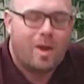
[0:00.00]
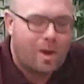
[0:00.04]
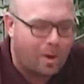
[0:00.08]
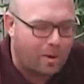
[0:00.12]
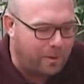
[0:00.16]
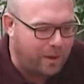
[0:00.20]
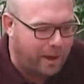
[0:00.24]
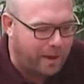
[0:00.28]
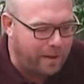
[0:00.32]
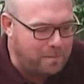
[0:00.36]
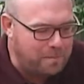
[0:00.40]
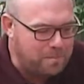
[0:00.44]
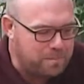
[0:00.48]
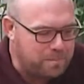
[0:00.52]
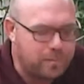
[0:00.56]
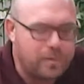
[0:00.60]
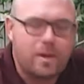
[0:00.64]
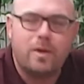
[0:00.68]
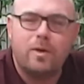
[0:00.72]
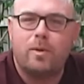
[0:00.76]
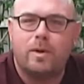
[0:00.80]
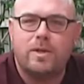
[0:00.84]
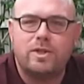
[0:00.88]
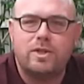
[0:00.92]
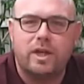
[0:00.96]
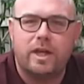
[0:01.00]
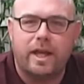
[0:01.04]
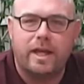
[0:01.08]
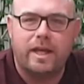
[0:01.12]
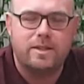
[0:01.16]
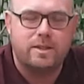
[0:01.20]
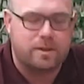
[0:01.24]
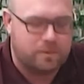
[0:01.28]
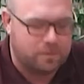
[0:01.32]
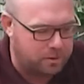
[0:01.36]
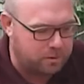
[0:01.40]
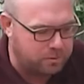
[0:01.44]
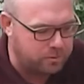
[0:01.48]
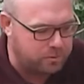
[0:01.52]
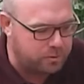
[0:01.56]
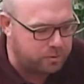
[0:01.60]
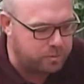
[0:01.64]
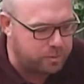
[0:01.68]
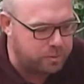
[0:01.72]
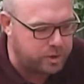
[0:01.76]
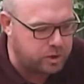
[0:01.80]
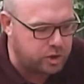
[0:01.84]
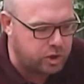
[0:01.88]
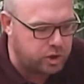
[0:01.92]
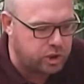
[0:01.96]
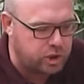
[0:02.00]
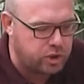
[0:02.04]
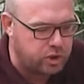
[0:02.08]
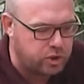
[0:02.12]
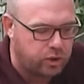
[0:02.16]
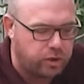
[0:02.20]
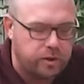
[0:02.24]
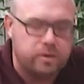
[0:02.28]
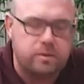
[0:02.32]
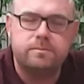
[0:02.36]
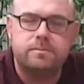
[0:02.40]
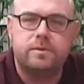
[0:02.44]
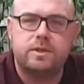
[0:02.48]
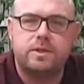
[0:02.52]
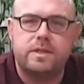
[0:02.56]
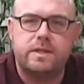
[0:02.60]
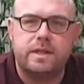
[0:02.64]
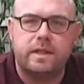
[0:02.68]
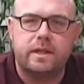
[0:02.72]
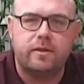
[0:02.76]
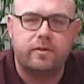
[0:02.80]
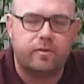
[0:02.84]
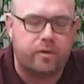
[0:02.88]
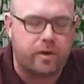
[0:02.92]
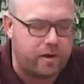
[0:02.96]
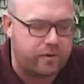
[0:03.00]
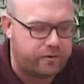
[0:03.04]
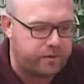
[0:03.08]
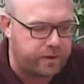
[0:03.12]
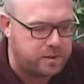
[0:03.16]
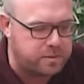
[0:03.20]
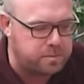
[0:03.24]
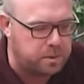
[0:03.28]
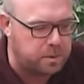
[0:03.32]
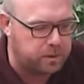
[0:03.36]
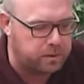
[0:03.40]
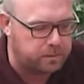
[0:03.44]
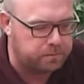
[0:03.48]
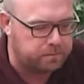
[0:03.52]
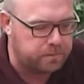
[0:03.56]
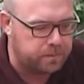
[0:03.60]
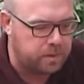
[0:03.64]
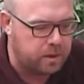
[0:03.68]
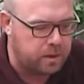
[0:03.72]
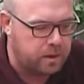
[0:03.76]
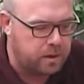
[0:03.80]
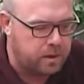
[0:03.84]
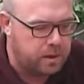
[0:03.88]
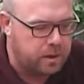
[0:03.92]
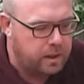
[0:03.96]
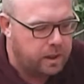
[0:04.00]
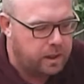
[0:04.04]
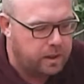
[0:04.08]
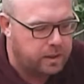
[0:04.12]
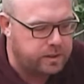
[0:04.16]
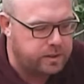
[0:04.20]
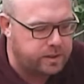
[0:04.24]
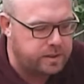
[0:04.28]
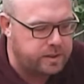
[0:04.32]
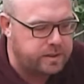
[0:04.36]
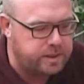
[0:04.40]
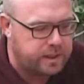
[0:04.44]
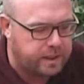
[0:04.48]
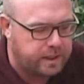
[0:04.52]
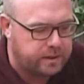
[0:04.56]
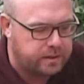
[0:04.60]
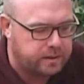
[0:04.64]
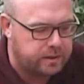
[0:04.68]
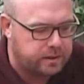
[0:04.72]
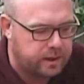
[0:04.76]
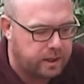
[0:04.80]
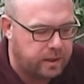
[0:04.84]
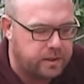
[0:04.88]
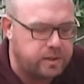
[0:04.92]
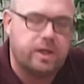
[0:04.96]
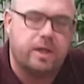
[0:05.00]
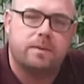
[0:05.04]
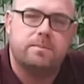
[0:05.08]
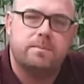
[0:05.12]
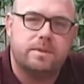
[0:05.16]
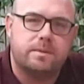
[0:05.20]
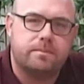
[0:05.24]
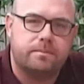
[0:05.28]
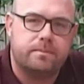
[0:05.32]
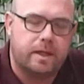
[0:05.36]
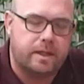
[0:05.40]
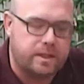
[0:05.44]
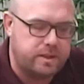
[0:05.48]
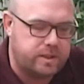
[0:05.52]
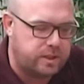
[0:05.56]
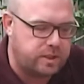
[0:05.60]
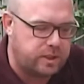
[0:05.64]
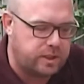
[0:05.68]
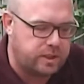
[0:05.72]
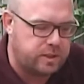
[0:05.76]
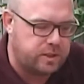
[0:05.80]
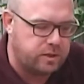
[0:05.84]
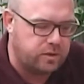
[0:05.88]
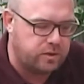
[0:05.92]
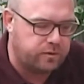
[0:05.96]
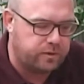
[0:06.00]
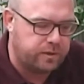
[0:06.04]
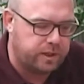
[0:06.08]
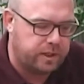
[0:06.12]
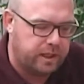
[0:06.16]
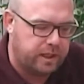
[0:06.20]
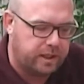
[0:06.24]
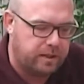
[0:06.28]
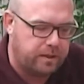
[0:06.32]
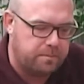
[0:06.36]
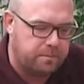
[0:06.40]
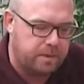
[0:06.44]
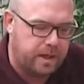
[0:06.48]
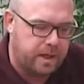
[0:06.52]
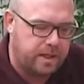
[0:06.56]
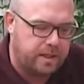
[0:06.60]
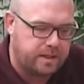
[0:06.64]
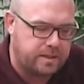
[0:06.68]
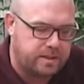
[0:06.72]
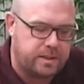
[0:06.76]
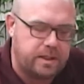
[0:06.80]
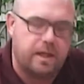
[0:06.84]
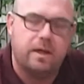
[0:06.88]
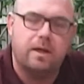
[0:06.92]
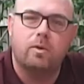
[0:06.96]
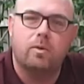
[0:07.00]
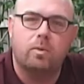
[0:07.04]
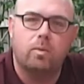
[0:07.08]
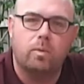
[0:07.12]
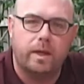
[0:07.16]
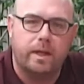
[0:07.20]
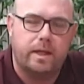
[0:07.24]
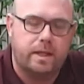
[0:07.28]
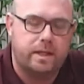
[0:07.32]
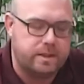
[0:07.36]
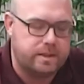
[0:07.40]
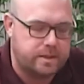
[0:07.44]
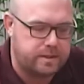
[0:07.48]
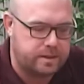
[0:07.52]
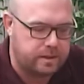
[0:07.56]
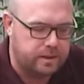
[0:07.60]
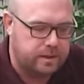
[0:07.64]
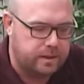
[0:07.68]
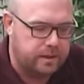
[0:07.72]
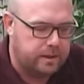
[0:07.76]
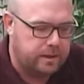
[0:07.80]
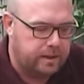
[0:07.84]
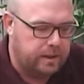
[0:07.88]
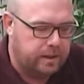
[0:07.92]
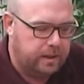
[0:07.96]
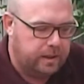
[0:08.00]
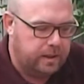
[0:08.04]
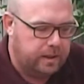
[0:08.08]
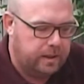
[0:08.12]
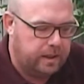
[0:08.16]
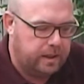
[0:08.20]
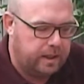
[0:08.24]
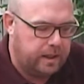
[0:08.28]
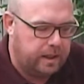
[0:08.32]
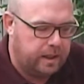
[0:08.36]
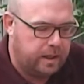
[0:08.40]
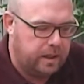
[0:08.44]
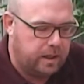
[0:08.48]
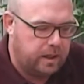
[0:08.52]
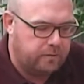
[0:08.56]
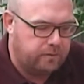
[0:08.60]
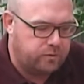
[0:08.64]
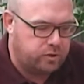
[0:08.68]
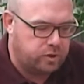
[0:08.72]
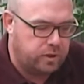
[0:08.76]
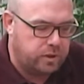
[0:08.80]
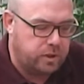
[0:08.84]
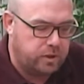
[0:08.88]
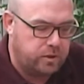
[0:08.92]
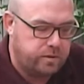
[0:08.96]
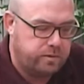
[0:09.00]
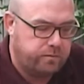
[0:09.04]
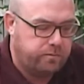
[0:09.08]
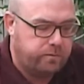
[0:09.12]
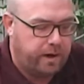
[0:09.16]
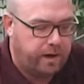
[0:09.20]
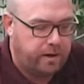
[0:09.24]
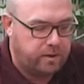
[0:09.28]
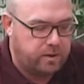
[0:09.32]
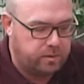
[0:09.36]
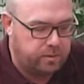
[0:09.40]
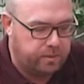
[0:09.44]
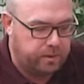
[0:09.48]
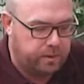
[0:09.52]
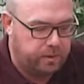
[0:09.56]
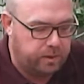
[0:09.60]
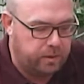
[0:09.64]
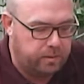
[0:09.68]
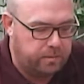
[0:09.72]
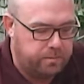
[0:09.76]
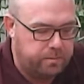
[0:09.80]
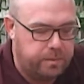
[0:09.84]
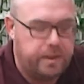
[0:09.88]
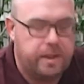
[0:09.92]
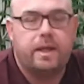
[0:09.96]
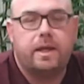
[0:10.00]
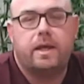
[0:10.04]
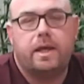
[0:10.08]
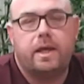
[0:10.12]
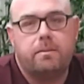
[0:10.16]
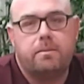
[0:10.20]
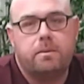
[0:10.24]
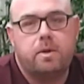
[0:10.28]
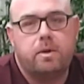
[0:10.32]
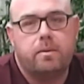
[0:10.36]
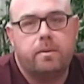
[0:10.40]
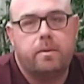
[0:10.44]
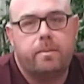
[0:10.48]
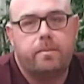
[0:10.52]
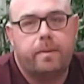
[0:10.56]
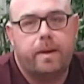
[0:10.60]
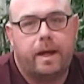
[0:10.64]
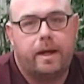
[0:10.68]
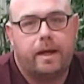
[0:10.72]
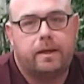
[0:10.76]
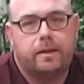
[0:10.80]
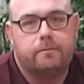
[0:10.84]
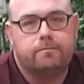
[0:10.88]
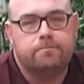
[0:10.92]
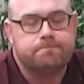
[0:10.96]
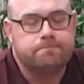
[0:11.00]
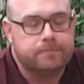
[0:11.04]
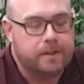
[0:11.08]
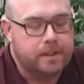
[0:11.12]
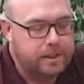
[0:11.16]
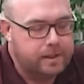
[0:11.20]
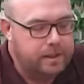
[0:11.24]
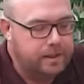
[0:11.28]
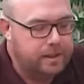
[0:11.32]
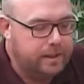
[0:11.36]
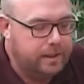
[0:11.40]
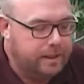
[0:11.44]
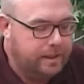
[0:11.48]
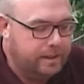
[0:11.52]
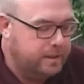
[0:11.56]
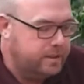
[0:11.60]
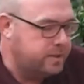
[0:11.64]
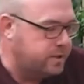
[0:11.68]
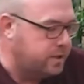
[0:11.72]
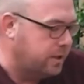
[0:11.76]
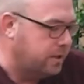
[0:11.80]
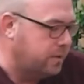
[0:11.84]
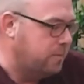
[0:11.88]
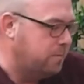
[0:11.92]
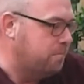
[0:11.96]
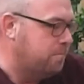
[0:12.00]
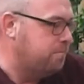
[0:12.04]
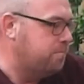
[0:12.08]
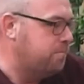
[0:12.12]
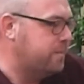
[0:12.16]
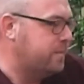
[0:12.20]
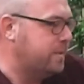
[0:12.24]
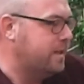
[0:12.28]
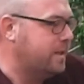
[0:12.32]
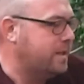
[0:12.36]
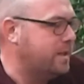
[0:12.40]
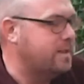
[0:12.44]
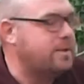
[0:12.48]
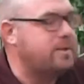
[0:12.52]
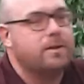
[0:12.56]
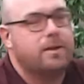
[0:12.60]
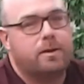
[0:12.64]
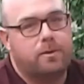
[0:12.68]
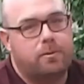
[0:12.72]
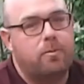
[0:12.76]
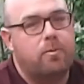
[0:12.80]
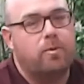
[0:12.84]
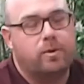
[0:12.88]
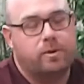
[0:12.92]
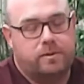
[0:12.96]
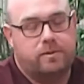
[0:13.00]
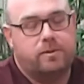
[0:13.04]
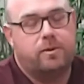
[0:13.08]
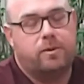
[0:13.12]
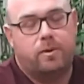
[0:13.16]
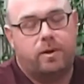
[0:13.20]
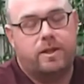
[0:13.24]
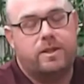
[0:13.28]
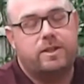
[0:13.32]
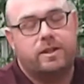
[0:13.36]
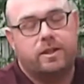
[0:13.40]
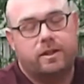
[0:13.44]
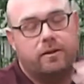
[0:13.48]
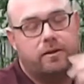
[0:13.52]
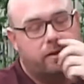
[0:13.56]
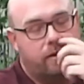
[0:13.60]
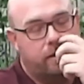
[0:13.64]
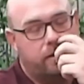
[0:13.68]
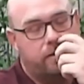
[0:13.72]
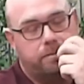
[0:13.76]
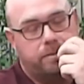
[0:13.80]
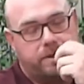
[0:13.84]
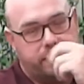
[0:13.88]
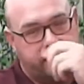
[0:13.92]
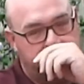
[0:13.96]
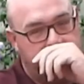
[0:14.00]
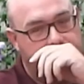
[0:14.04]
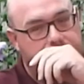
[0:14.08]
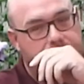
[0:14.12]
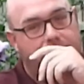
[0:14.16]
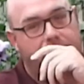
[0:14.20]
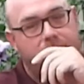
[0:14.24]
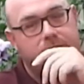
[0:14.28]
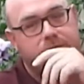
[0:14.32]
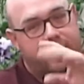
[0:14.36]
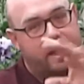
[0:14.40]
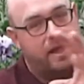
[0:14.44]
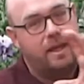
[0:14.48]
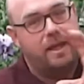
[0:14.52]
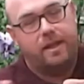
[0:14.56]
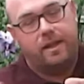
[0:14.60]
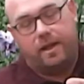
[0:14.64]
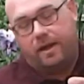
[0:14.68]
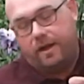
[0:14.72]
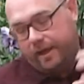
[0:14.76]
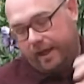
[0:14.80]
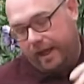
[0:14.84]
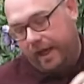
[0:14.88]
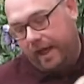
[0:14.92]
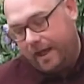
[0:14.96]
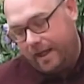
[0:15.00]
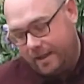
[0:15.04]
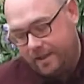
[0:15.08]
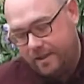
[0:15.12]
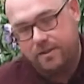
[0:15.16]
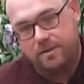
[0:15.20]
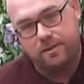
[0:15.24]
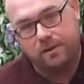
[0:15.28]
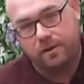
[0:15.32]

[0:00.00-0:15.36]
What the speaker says: Okay, question 8 comes from Patricia Doyle. She sent this via Facebook, and she said, "Hi James, any suggestions for killing mare's tail weeds? I've tried using Roundup on them, but they keep coming back." So it's a question particularly round here that I get asked